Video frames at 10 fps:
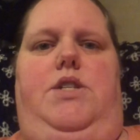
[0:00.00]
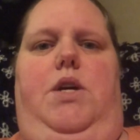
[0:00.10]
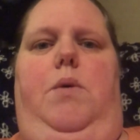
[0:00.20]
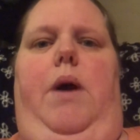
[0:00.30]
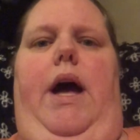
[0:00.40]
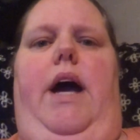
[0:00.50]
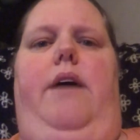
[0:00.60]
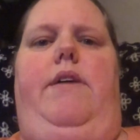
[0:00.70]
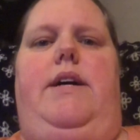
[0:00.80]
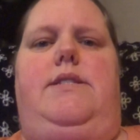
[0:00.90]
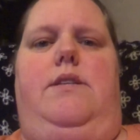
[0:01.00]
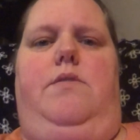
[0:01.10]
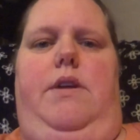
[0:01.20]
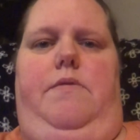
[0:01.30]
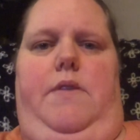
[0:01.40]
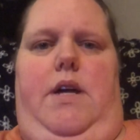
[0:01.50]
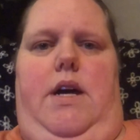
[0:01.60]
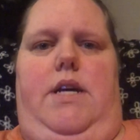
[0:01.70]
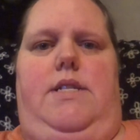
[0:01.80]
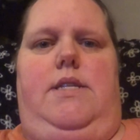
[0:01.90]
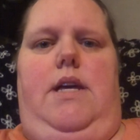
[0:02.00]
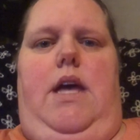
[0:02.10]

Do you have acid reflux?